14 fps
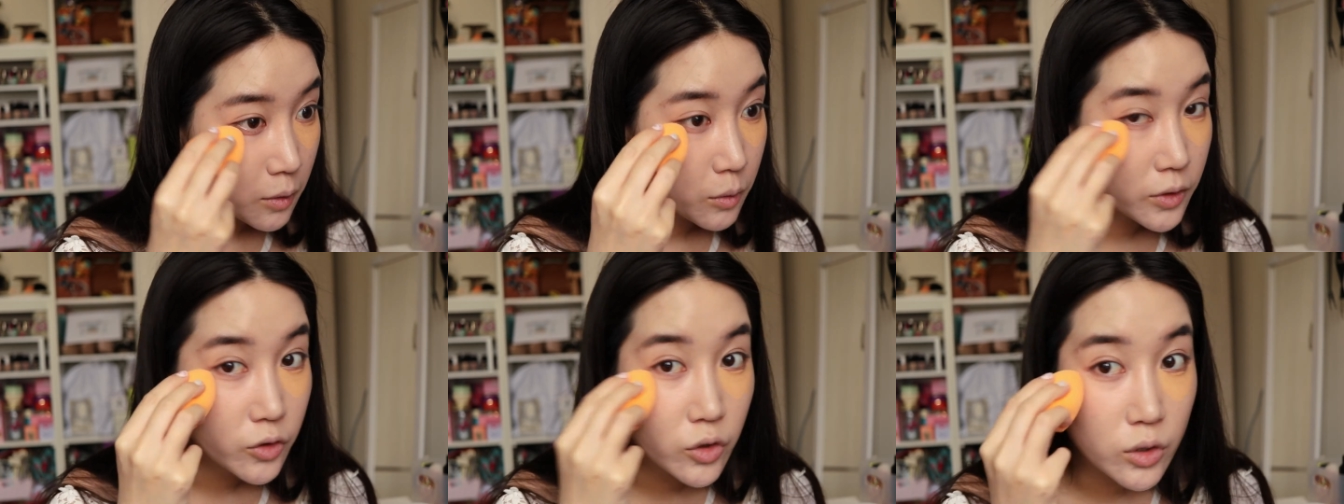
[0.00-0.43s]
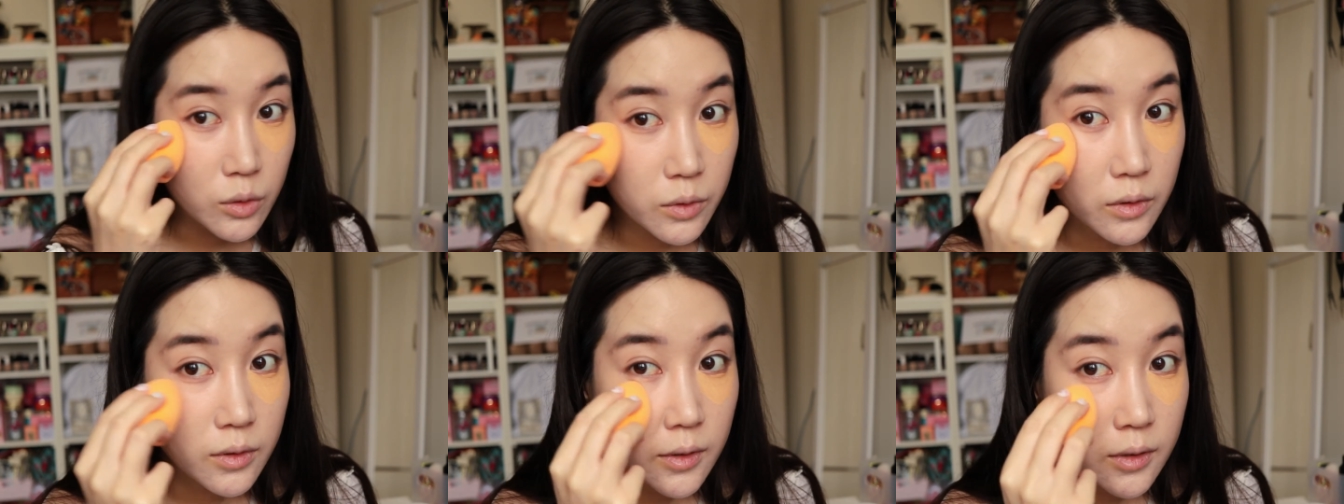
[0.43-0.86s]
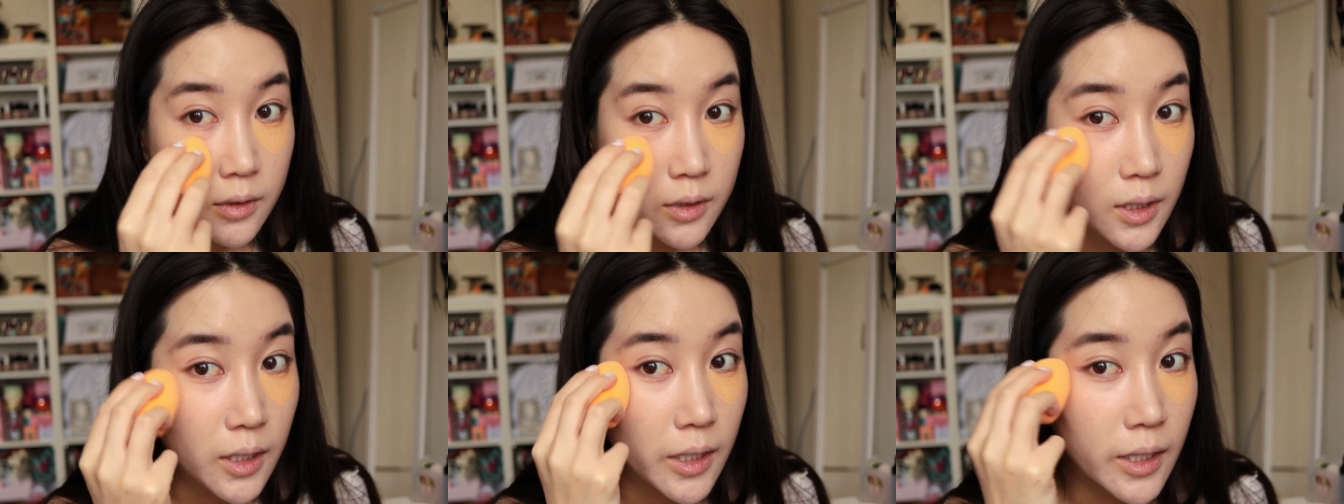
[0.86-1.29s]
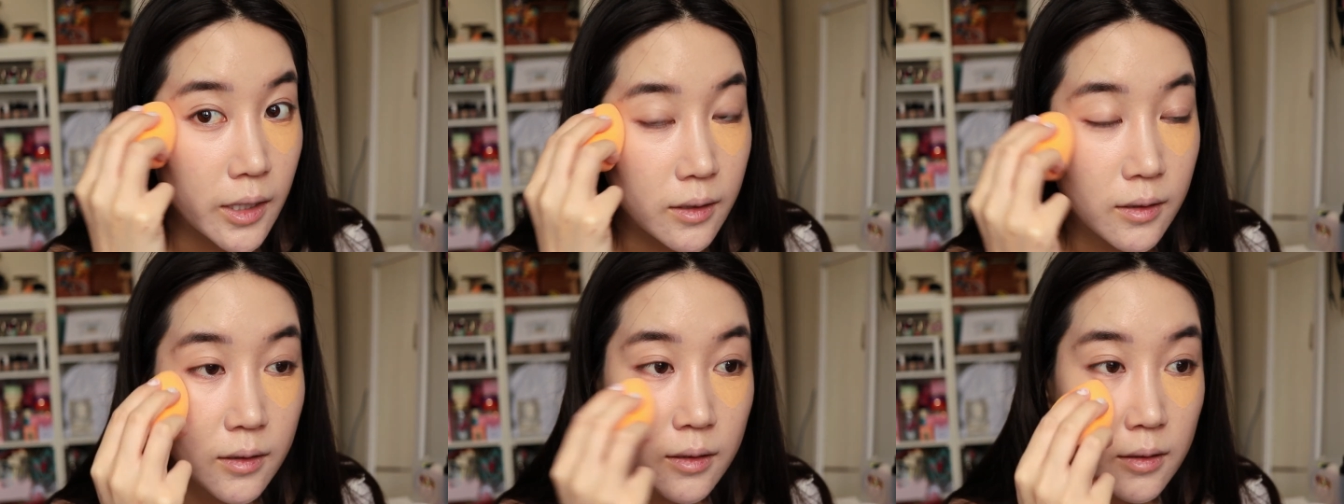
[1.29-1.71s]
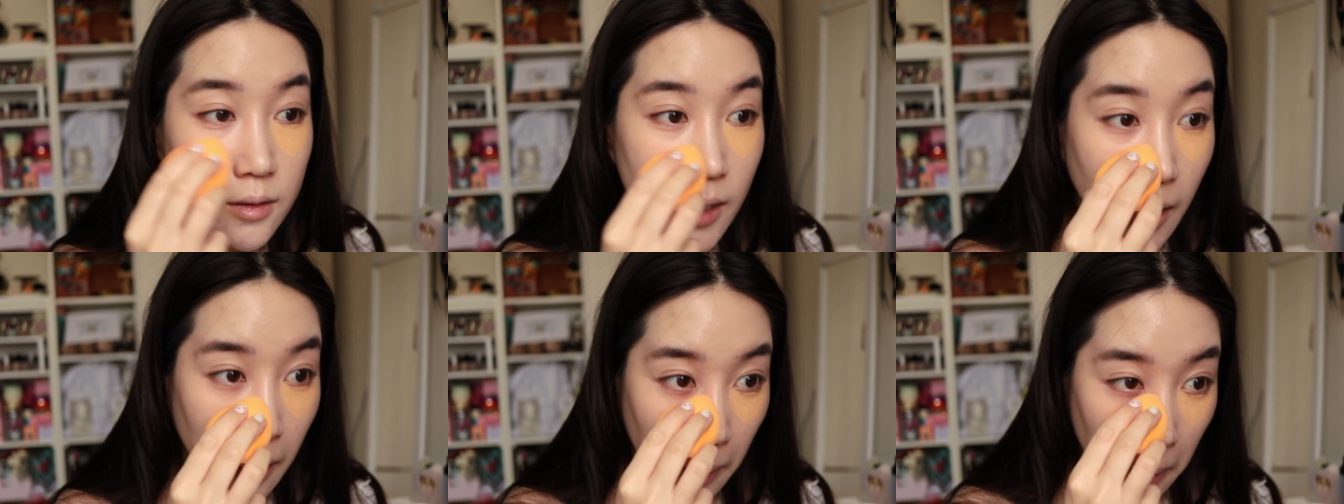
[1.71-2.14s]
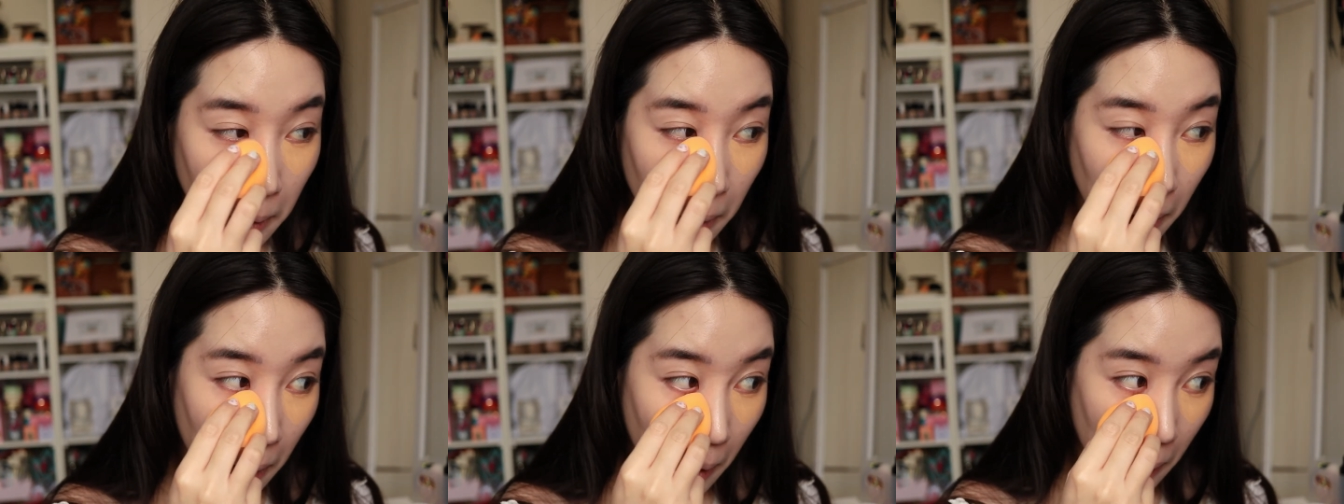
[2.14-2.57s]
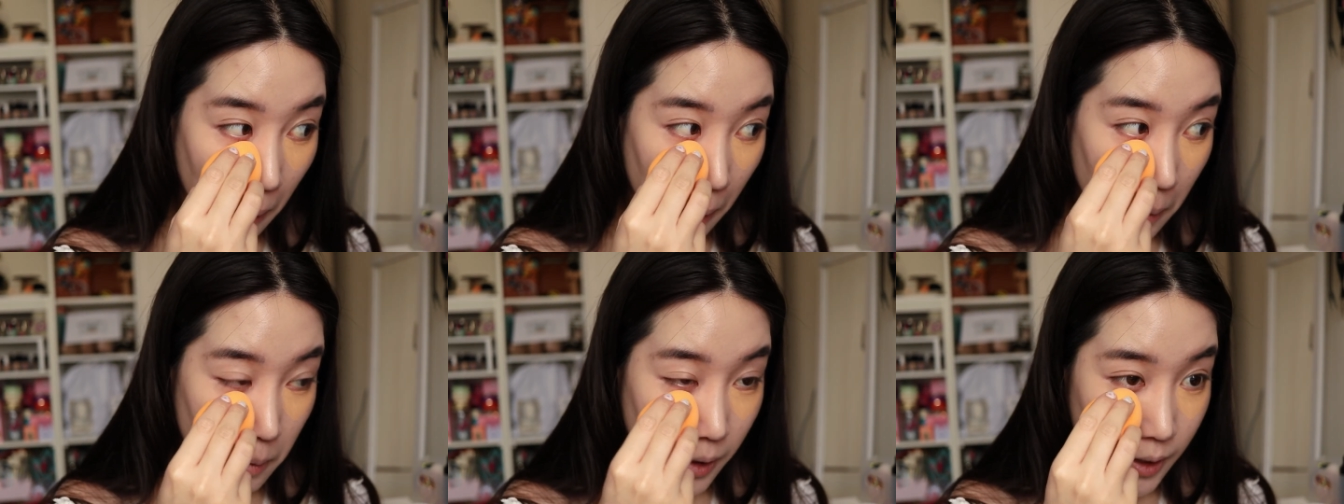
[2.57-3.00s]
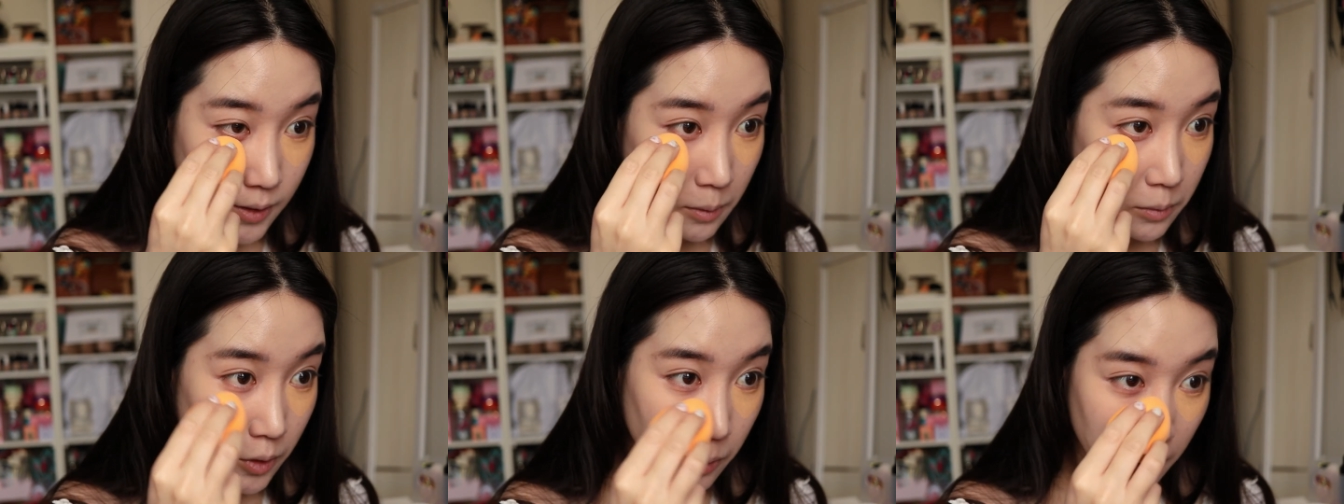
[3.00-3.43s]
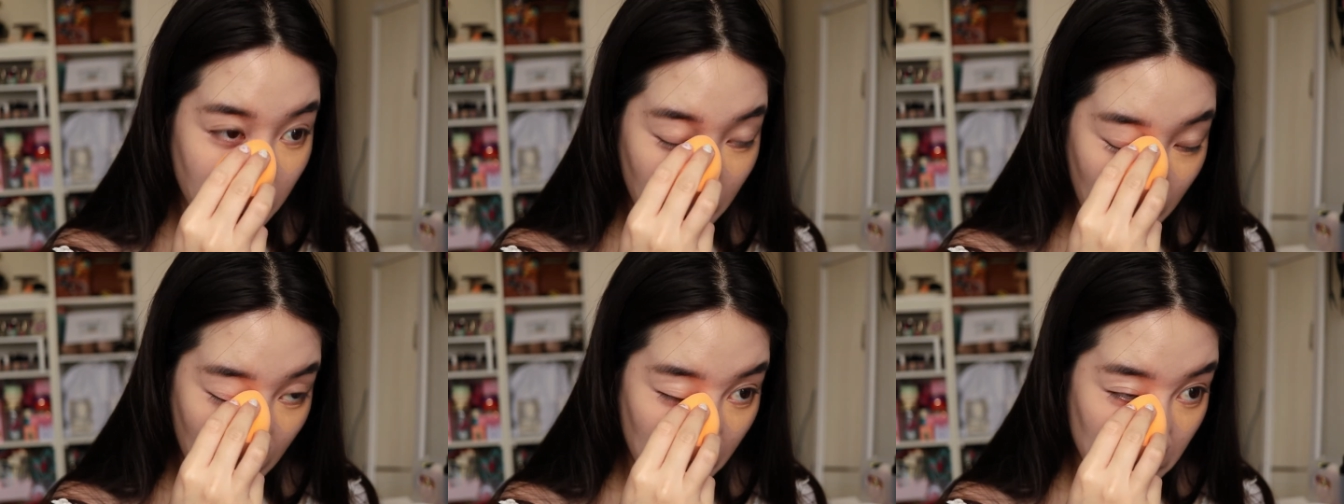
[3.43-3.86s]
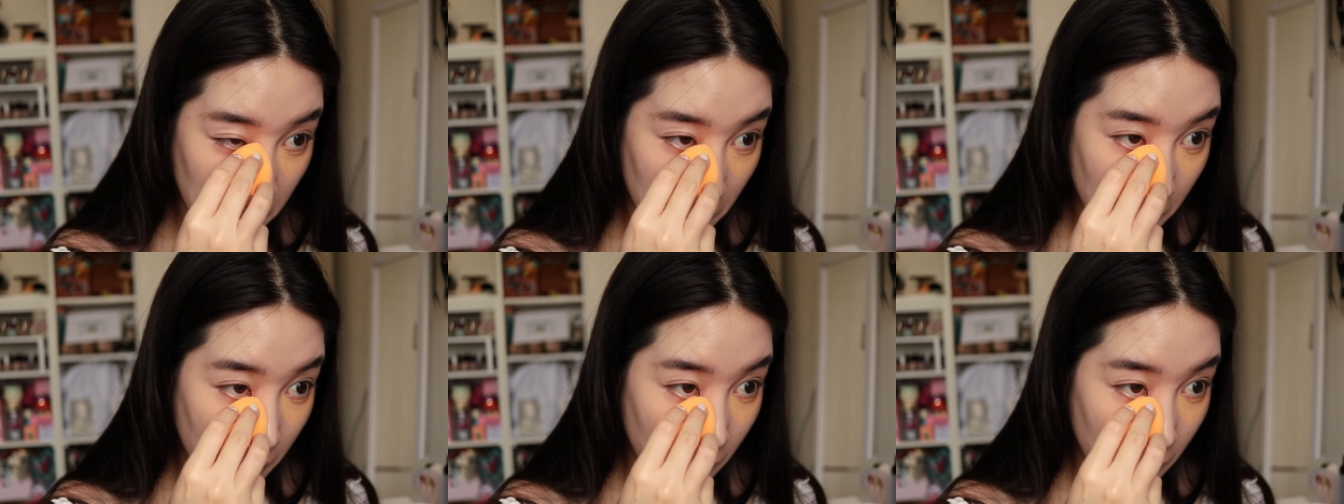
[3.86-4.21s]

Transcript: which you will see in a second, whereas I'm doing it now.